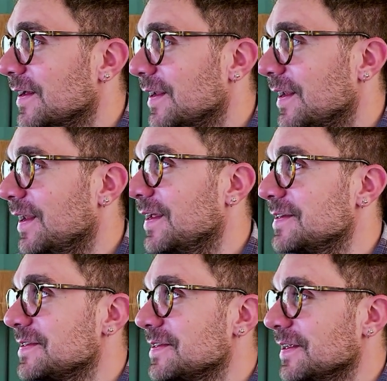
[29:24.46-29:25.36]

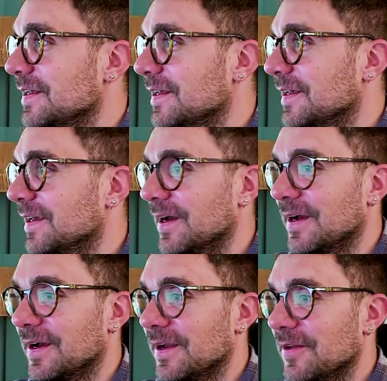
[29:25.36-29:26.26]
Let's see
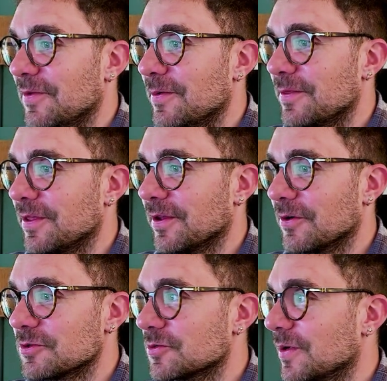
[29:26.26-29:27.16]
if everything
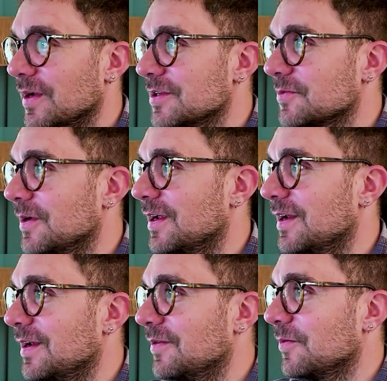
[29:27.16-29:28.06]
goes well as
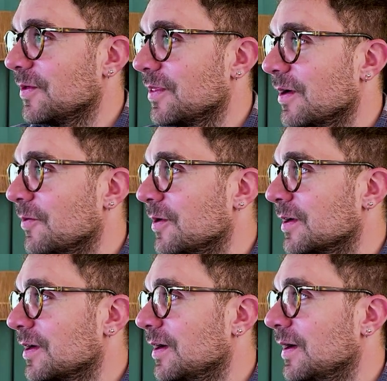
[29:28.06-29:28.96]
well with
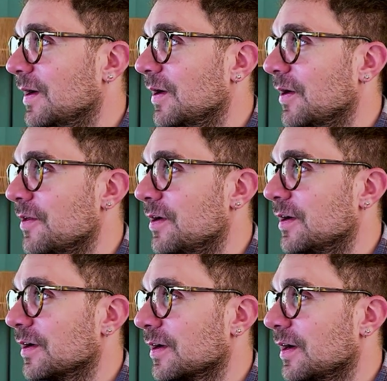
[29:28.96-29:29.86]
our
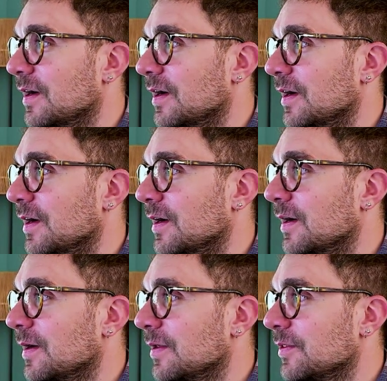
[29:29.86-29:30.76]
other
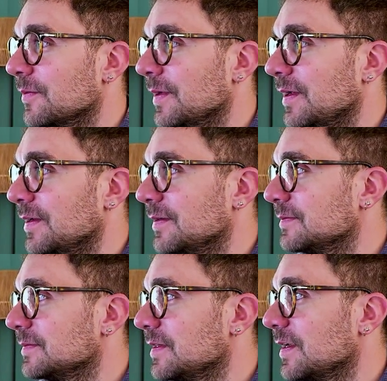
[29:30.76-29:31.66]

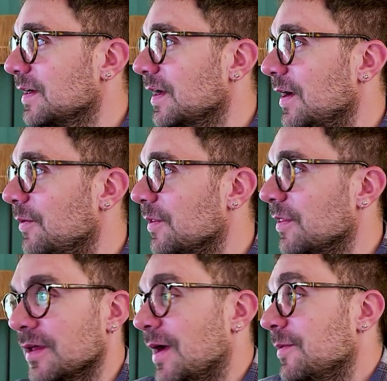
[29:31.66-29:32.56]
domain. Yeah,
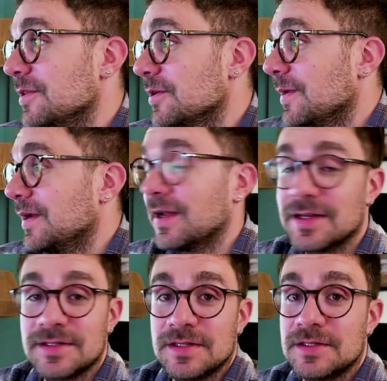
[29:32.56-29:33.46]
every domain
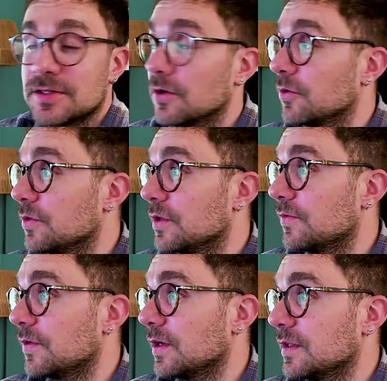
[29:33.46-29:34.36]
has its own
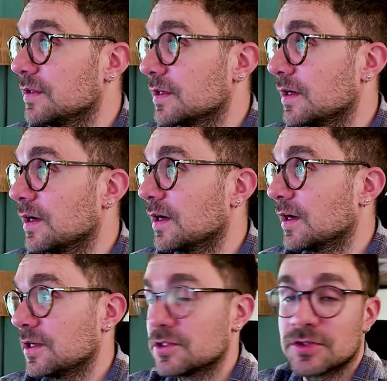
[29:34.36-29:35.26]
different
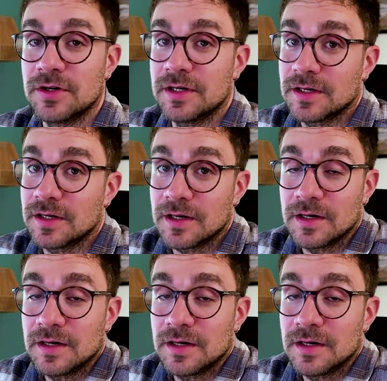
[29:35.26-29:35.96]
historical